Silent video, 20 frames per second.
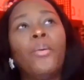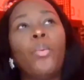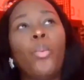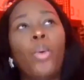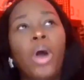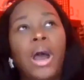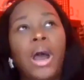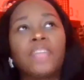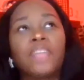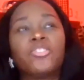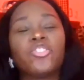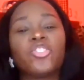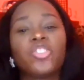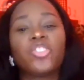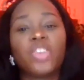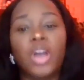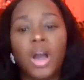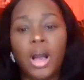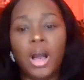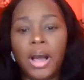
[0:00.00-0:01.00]

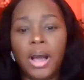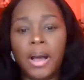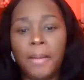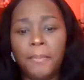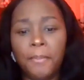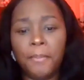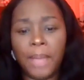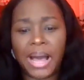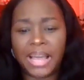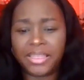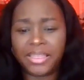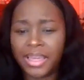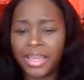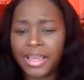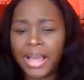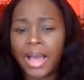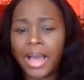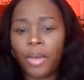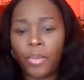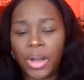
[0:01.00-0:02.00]
watched I
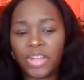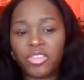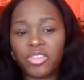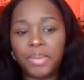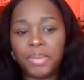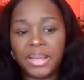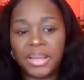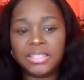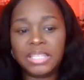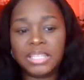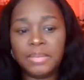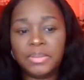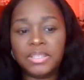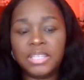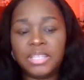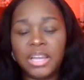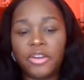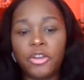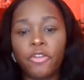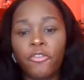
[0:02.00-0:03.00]
think I watched Pet
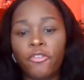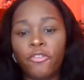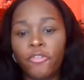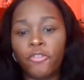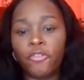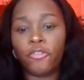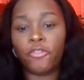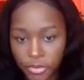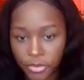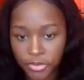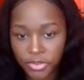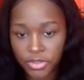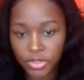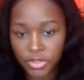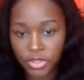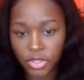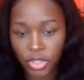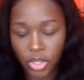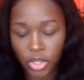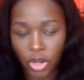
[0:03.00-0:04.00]
Cemetery
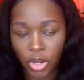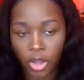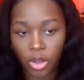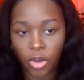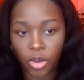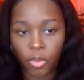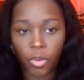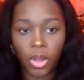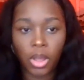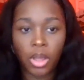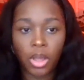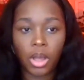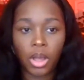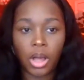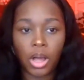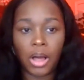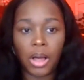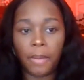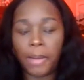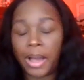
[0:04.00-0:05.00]
first,
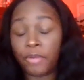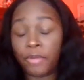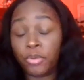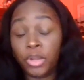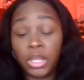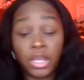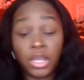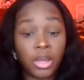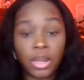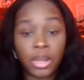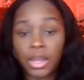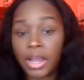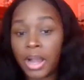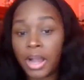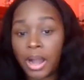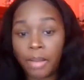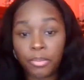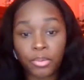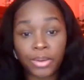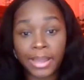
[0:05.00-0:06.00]
I really couldn't
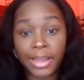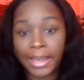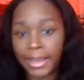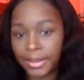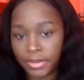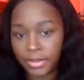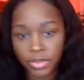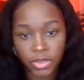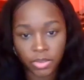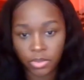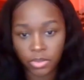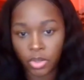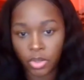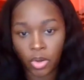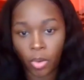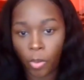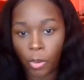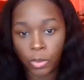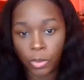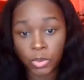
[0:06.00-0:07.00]
comprehend,
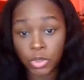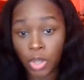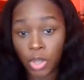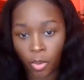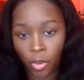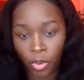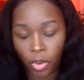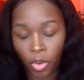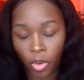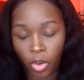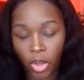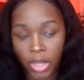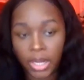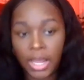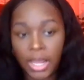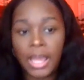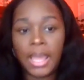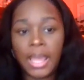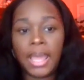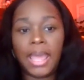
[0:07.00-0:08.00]
what was going on.
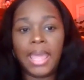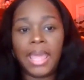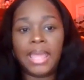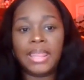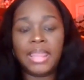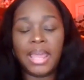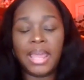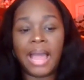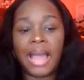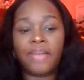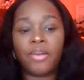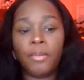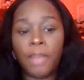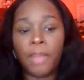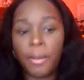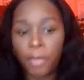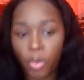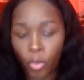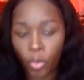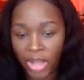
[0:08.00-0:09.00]
And then I
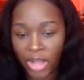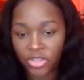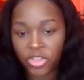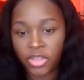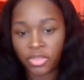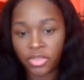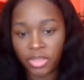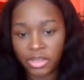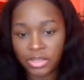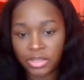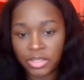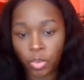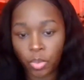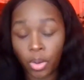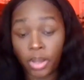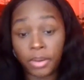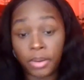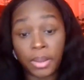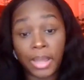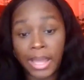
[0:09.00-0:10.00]
remember watching this
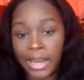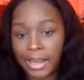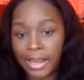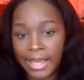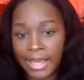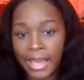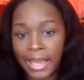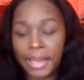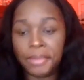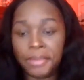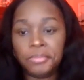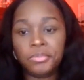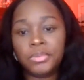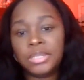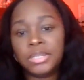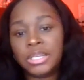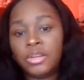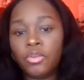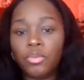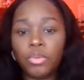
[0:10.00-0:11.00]
one and again,
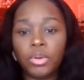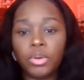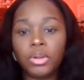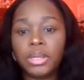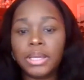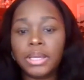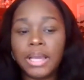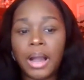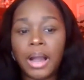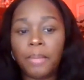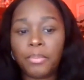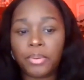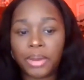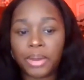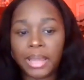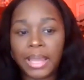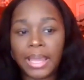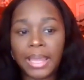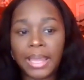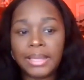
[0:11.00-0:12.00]
didn't really
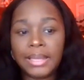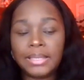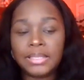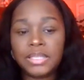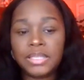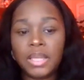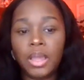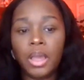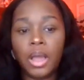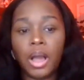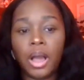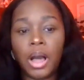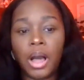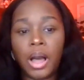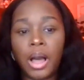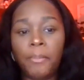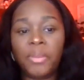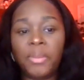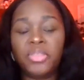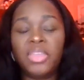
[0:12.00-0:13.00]
comprehend,
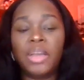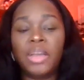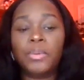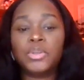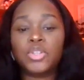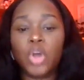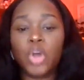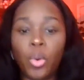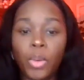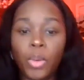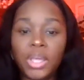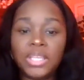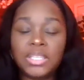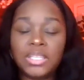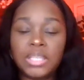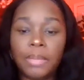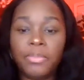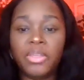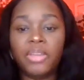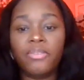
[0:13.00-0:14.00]
but there was always
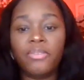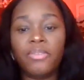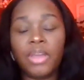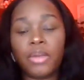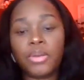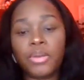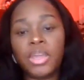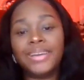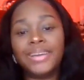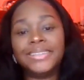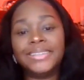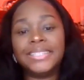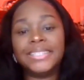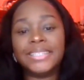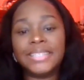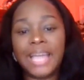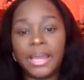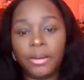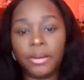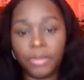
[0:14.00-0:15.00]
something very
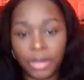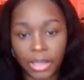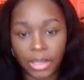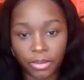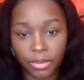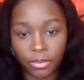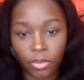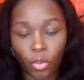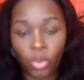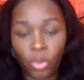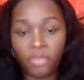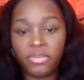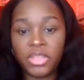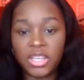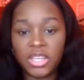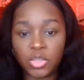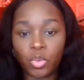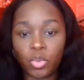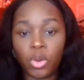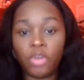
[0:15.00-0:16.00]
unsettling with
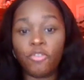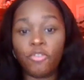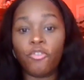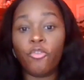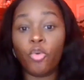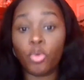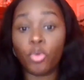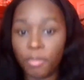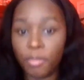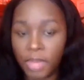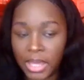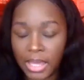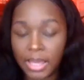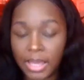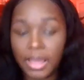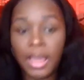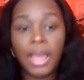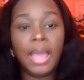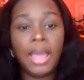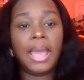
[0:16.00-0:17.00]
this one for
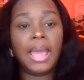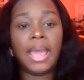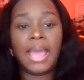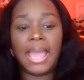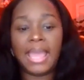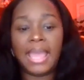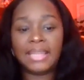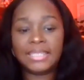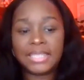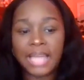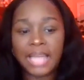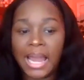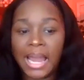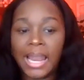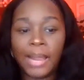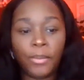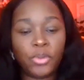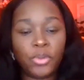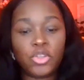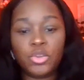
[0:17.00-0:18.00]
me. It's kind of
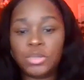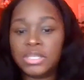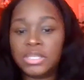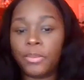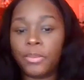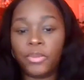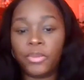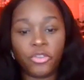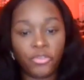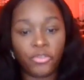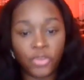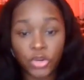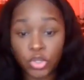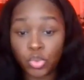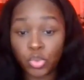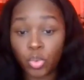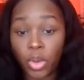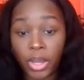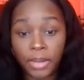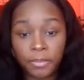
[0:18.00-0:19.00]
like what you said with the
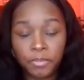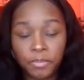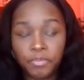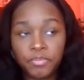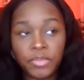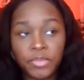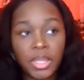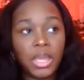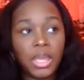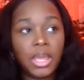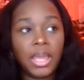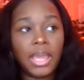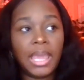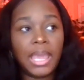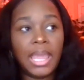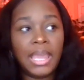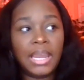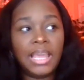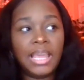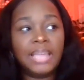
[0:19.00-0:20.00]
first one.
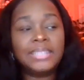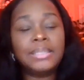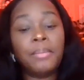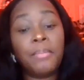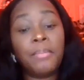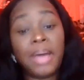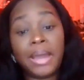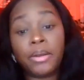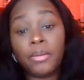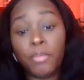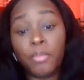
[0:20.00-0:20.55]
It is a better